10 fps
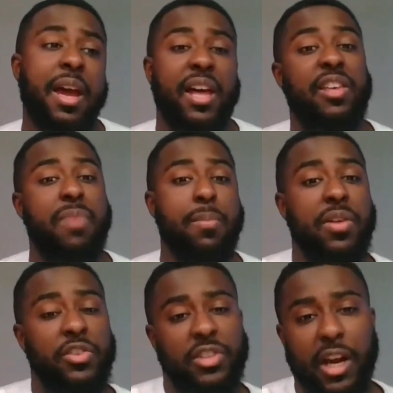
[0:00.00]
and then maybe
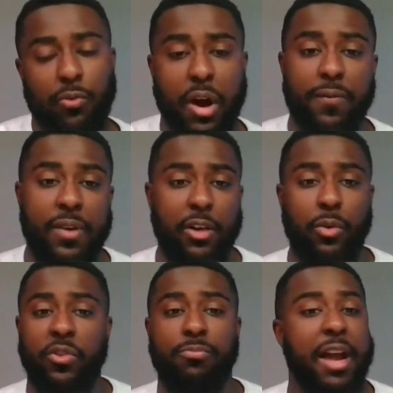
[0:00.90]
in the second round
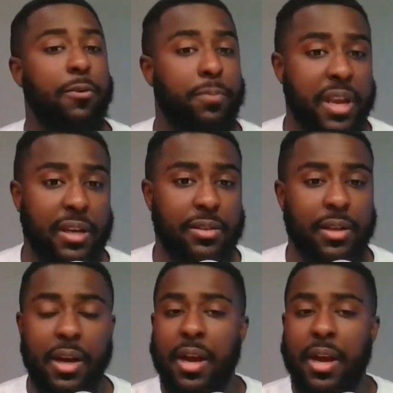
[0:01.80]
follow up with Michael Penix